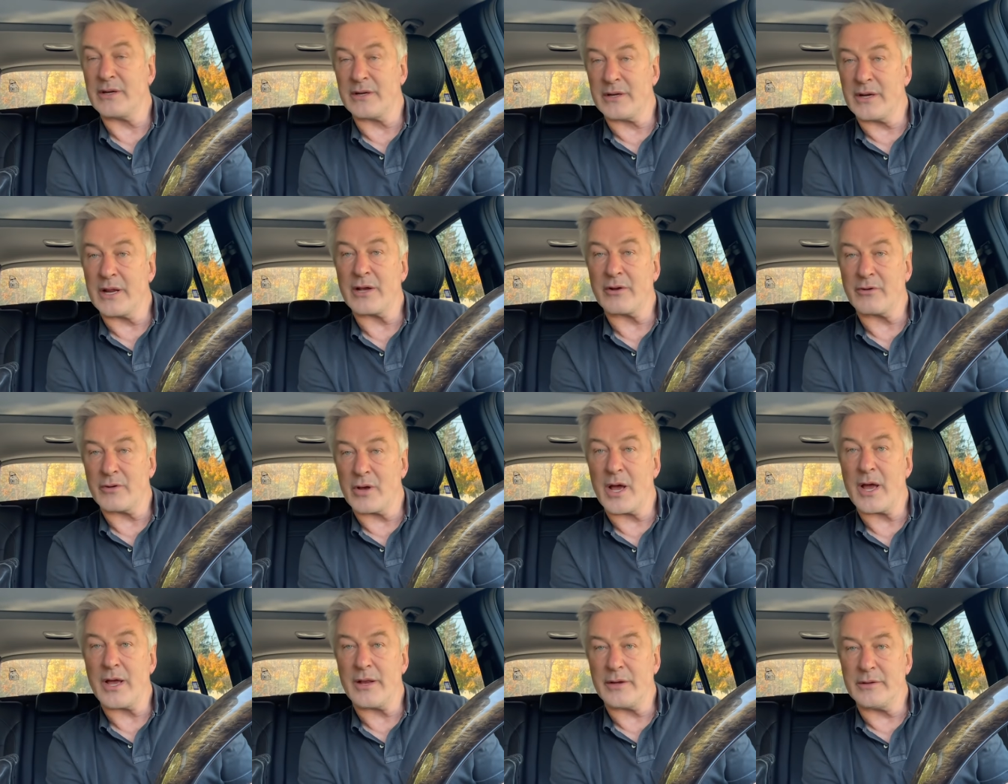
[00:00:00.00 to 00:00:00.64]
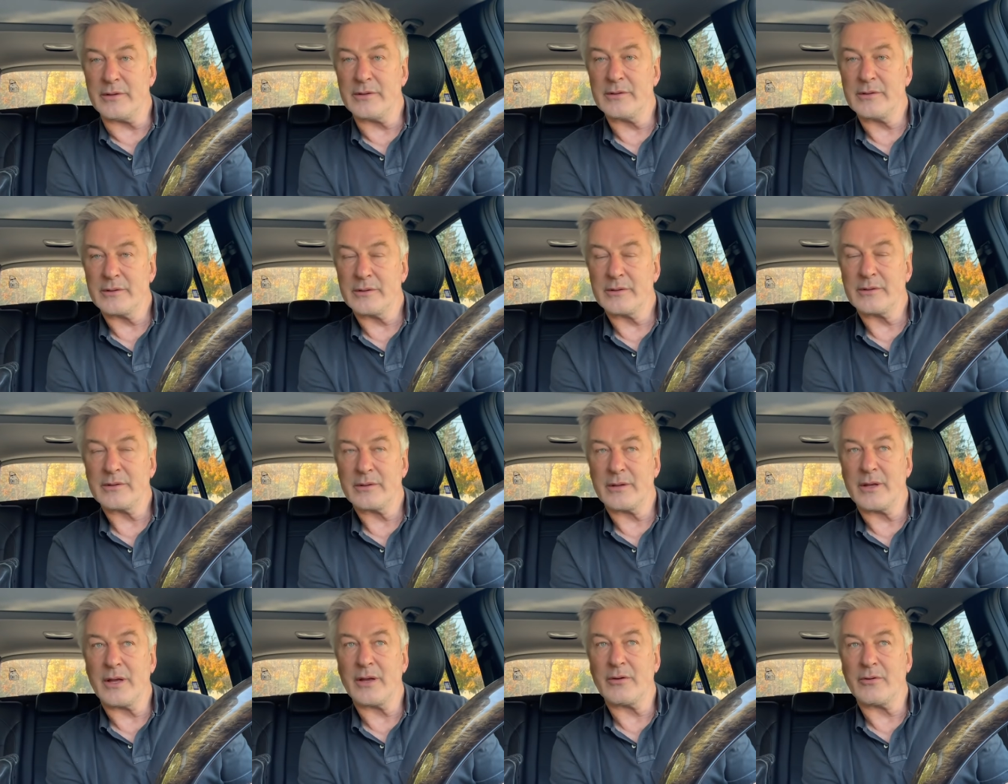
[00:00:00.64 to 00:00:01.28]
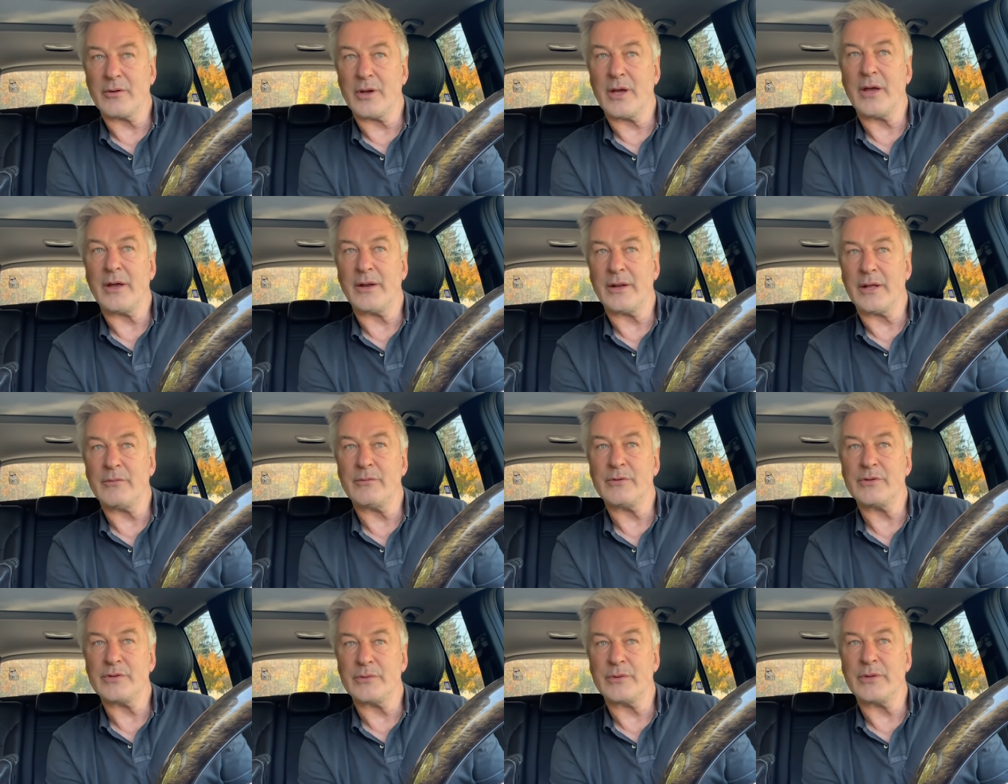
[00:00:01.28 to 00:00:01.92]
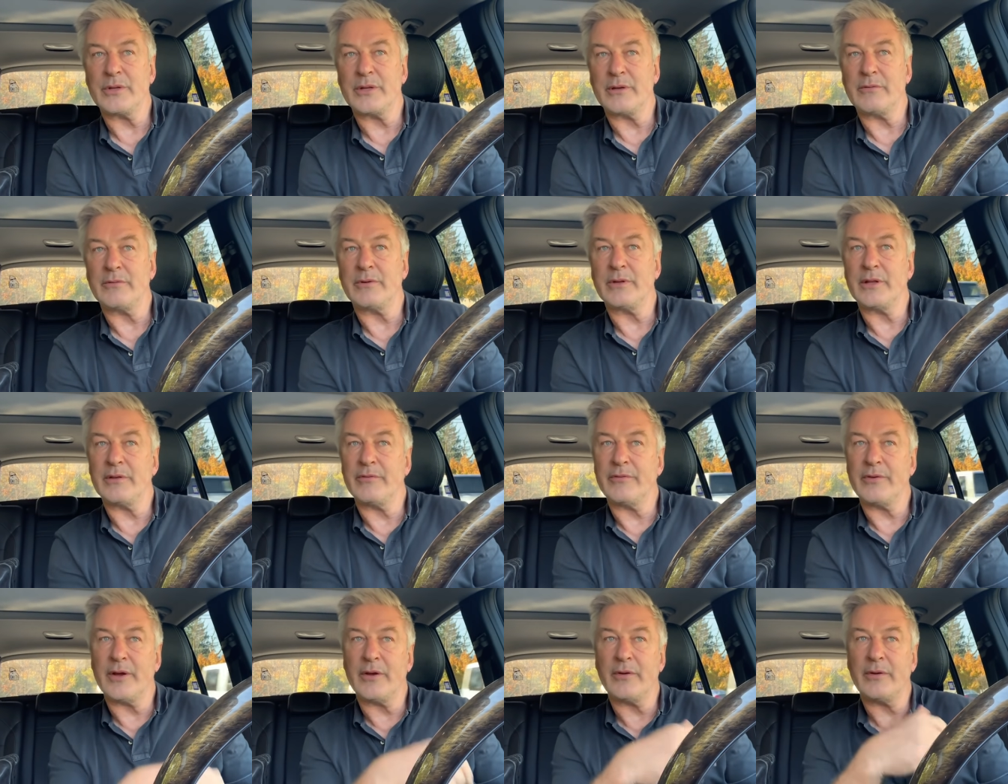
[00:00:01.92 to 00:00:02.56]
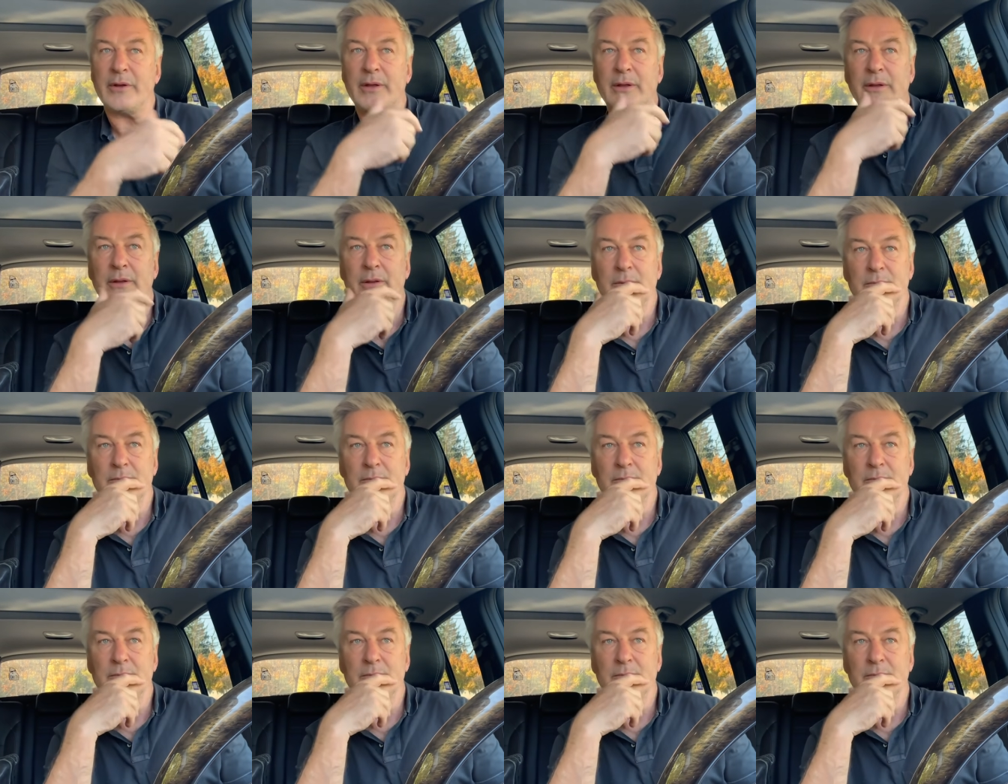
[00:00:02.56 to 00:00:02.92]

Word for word: and I cried. I cried. I was really, really very,